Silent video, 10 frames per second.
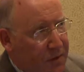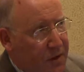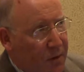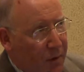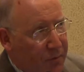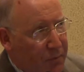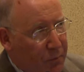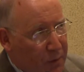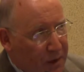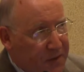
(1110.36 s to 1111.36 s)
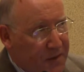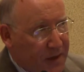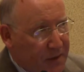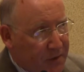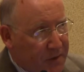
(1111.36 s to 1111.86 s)
of this, however, we
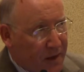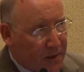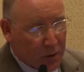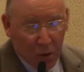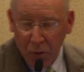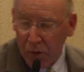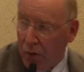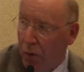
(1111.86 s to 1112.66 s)
assigned this a lower